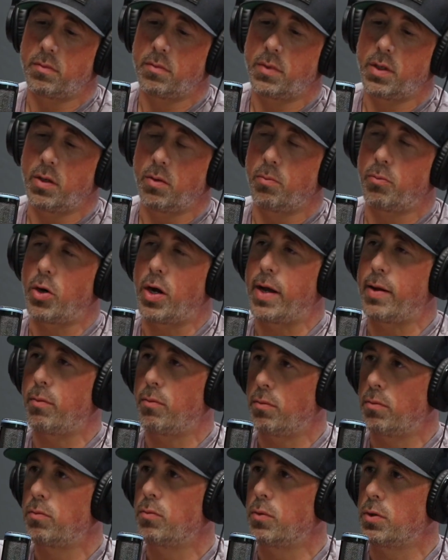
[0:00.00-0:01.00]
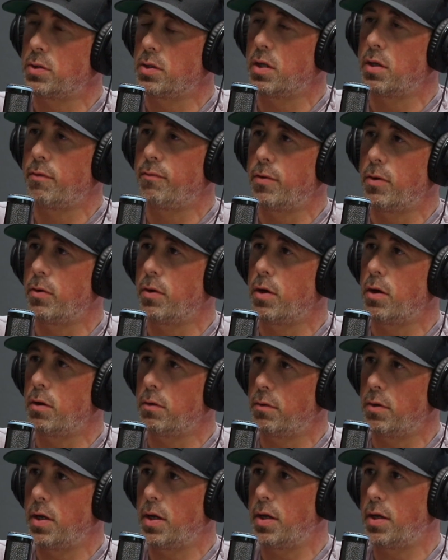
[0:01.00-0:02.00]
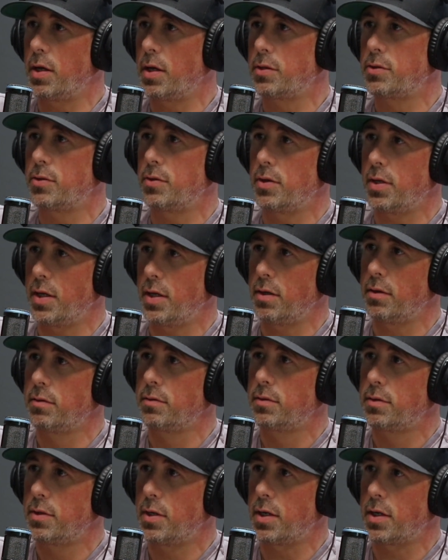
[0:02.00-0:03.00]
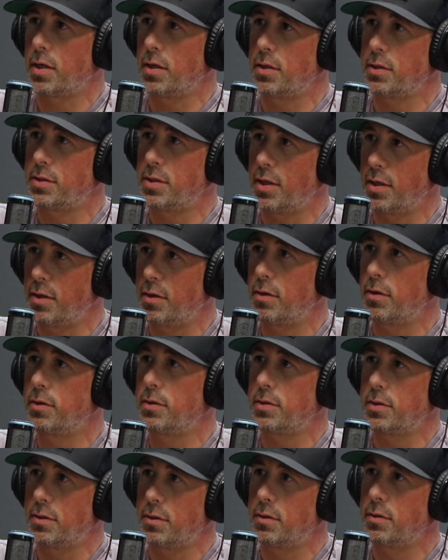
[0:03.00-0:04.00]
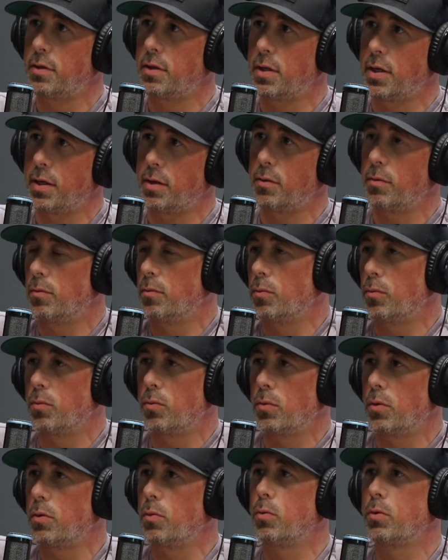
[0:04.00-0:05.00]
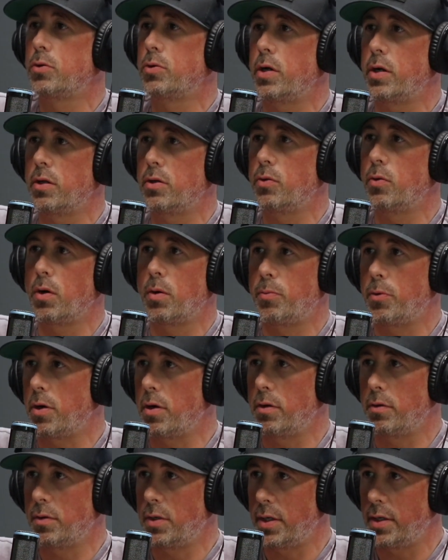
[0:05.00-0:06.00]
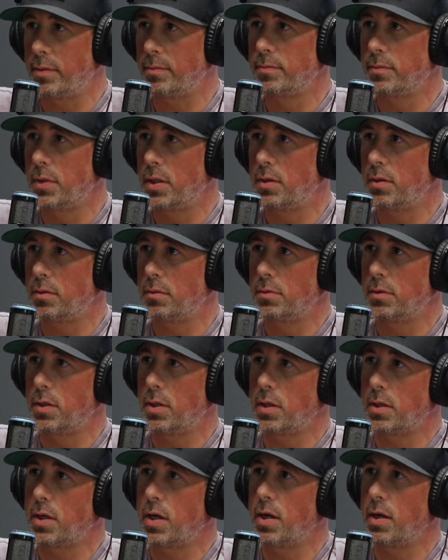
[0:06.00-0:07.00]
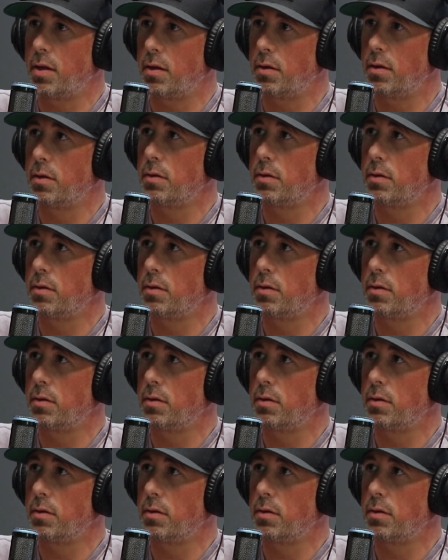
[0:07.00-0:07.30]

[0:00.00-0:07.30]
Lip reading: Brian was on the phone all day yesterday talking to senators, and like we're trying to do our part, right? And kind of